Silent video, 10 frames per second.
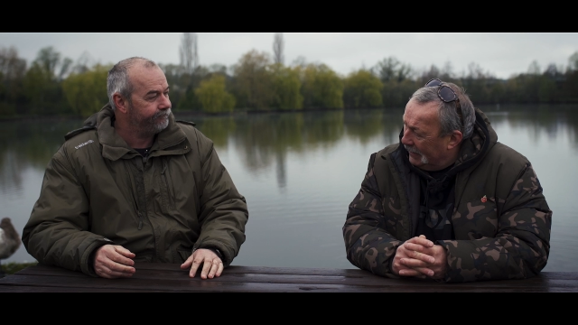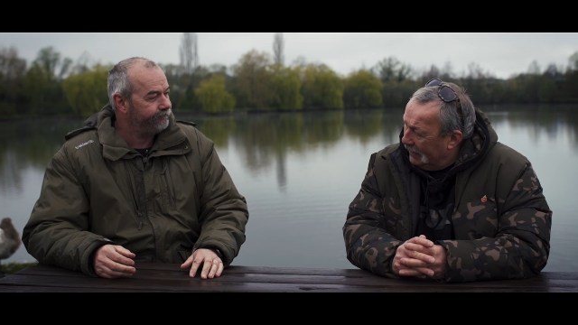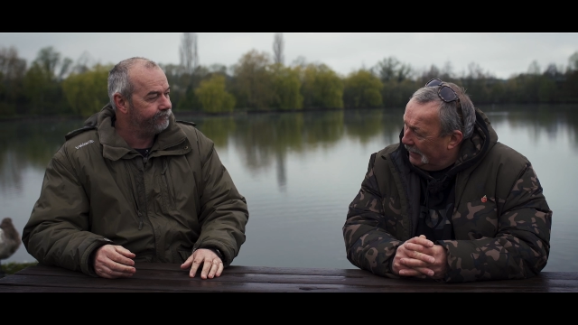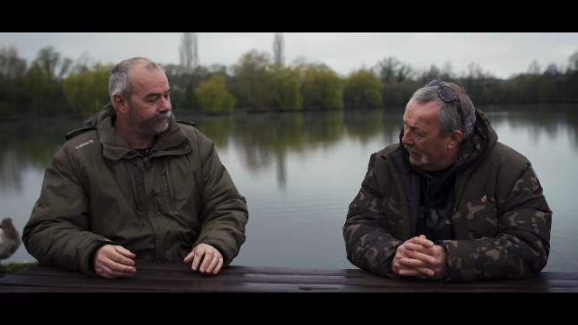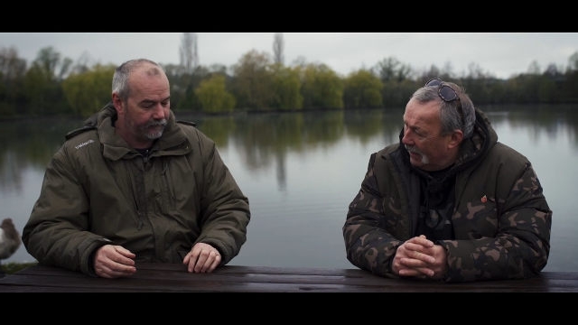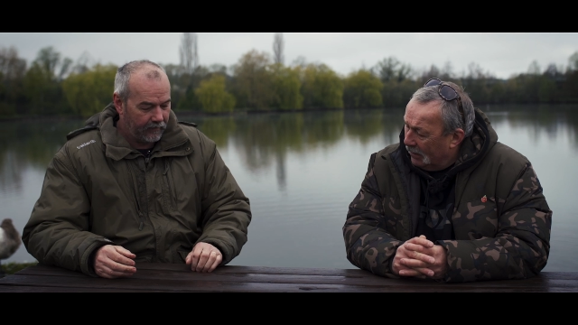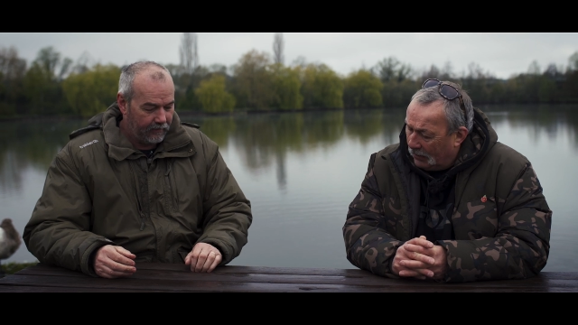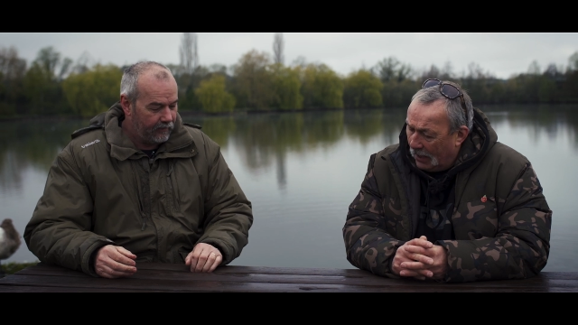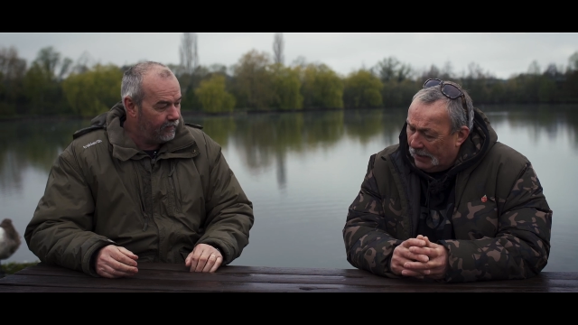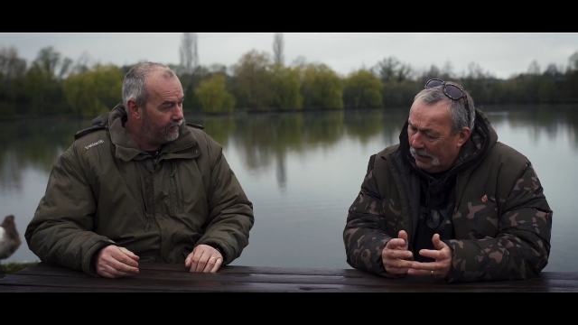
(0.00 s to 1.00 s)
Speaker 1: yeah, yeah.
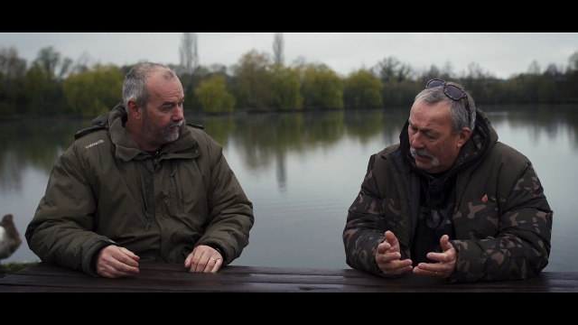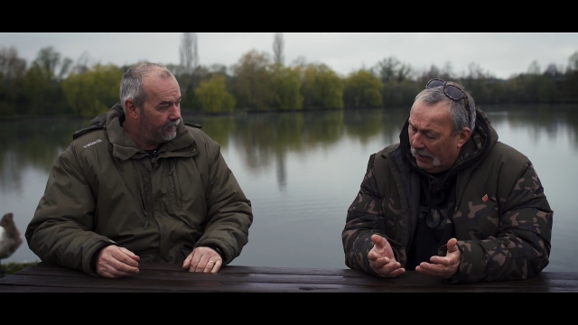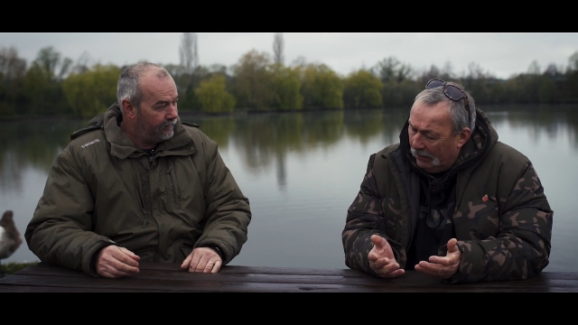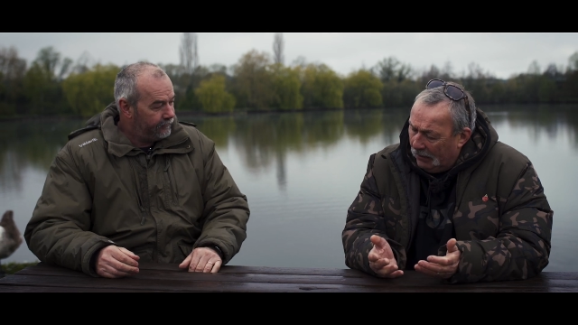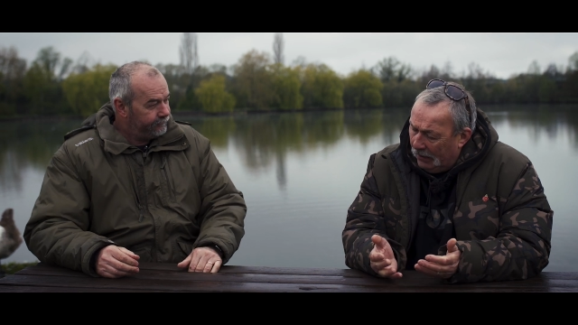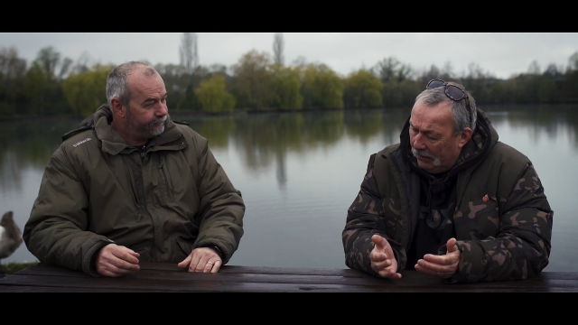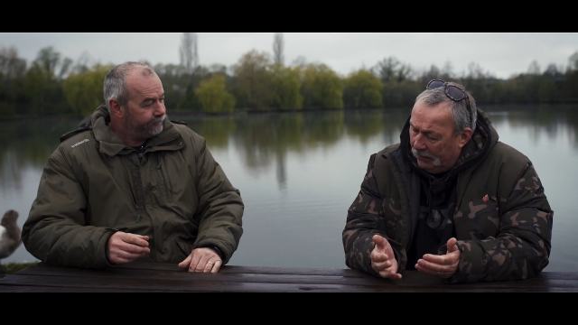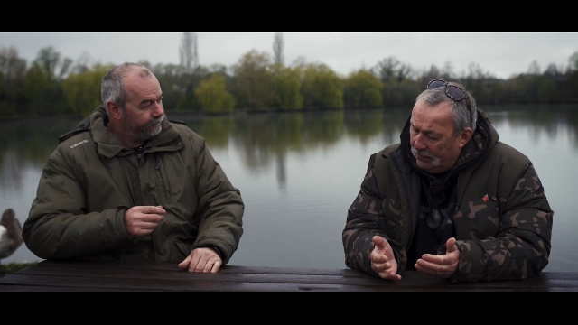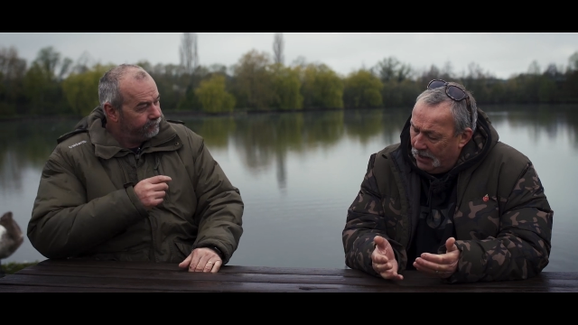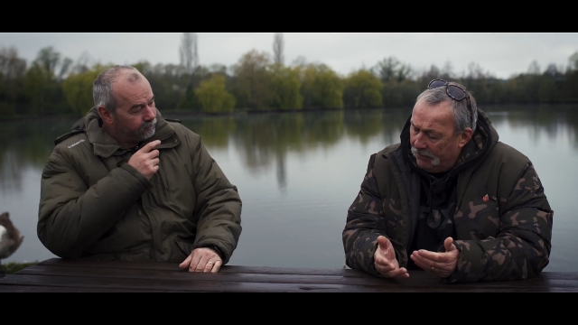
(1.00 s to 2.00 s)
Okay, and, and
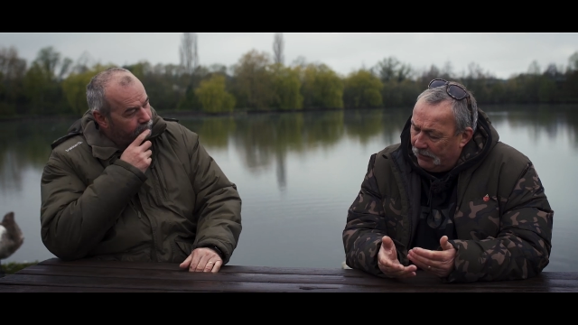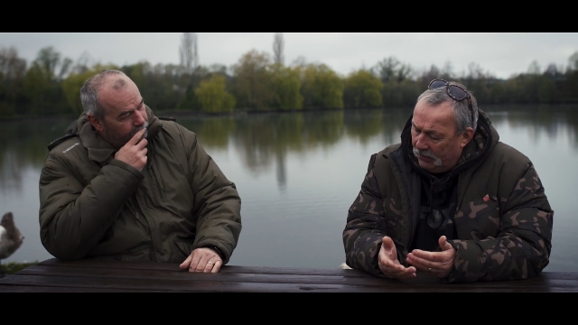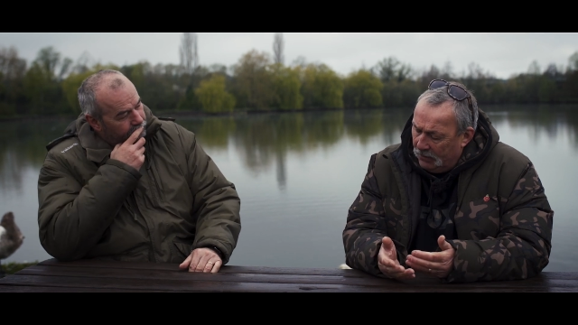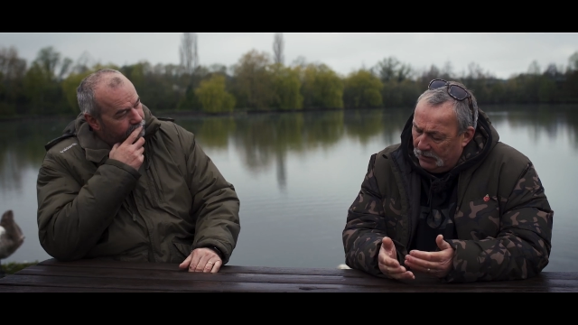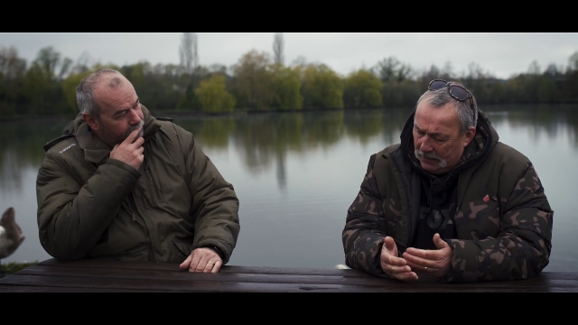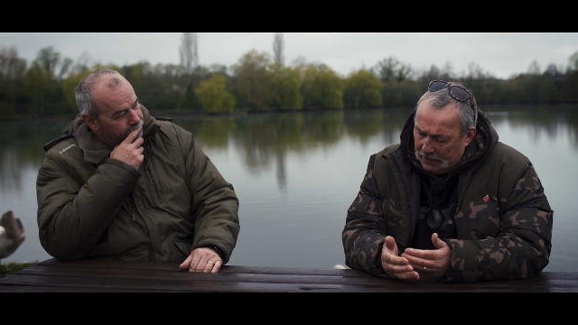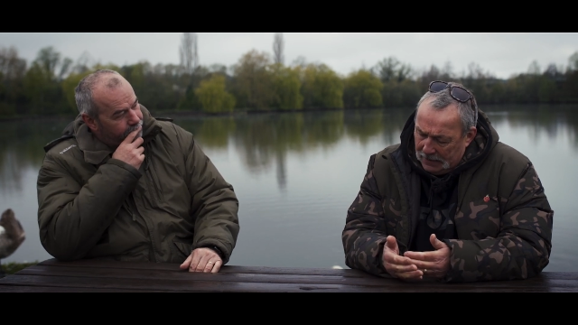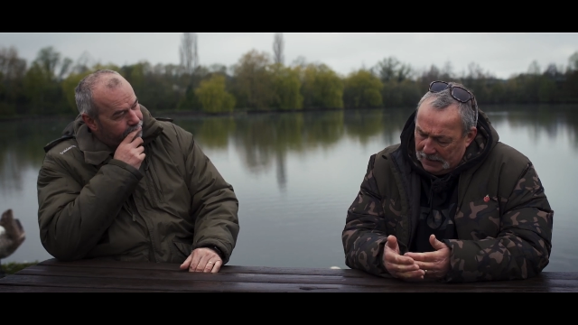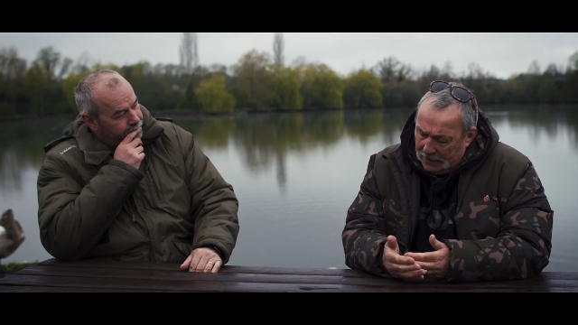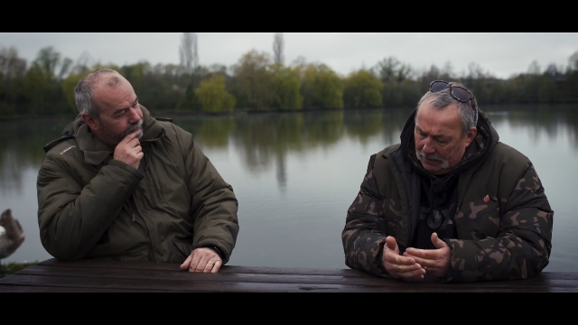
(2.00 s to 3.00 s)
another
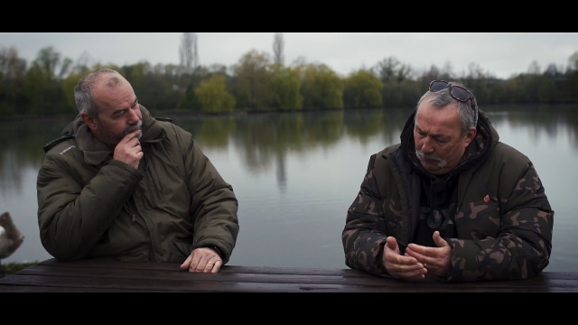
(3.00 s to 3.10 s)
uh,